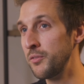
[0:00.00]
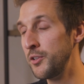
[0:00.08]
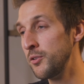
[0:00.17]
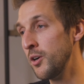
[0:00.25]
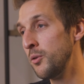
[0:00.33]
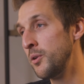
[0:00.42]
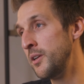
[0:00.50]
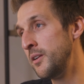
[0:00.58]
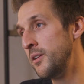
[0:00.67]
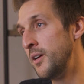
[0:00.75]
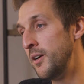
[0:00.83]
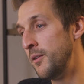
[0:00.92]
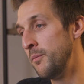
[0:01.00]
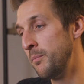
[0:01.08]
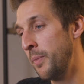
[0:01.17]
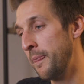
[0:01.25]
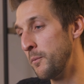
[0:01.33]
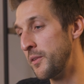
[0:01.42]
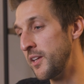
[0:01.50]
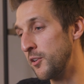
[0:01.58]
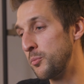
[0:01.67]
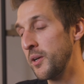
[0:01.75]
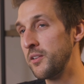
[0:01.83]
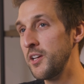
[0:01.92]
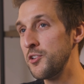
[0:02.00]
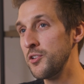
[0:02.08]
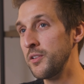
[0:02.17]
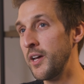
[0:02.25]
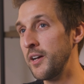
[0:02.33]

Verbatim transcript: If you go in with the expectation